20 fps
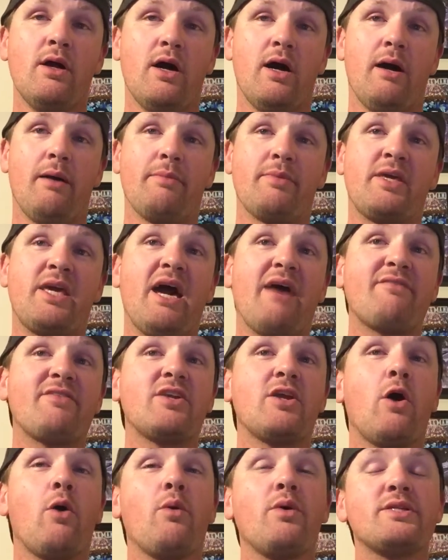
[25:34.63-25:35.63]
Um,
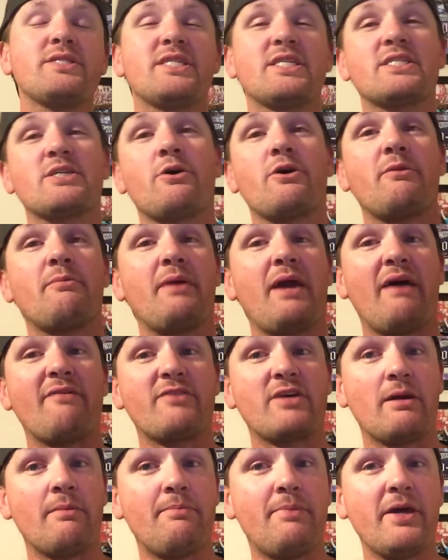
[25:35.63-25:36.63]
Kevin Owens is going to be
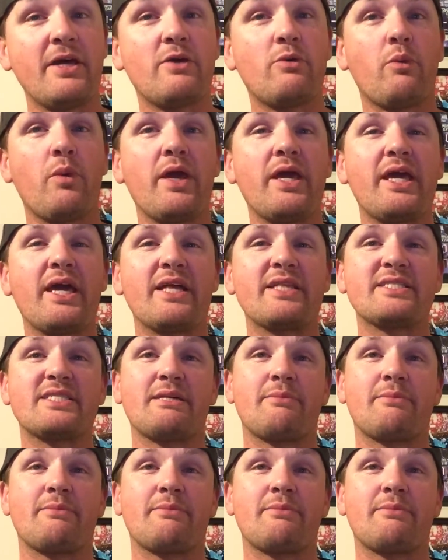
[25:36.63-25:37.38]
having a big weekend,